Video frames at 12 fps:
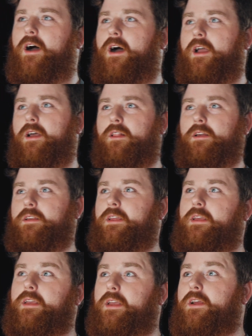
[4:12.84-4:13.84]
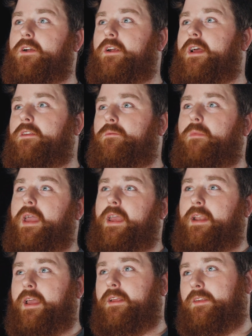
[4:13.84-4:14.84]
ILEDGear has made
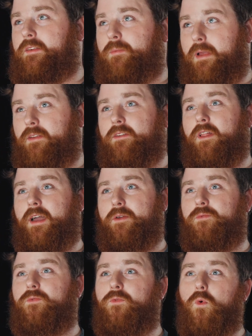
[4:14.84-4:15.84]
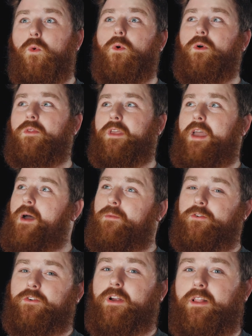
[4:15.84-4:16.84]
a space light for the
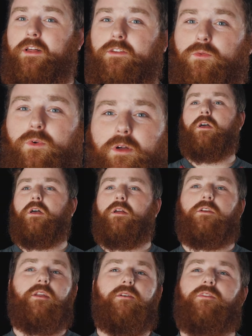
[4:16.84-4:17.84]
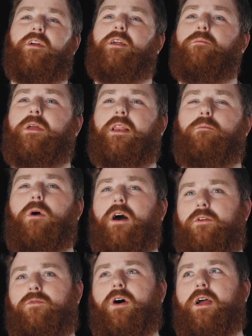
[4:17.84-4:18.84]
Aputure LS1. There's not very many
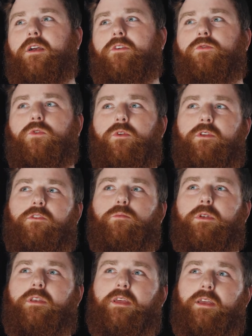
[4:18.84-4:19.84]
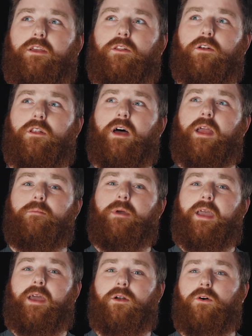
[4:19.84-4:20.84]
modifiers for this particular light
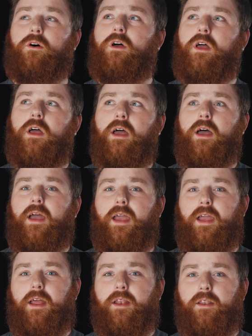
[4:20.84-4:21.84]
panel, and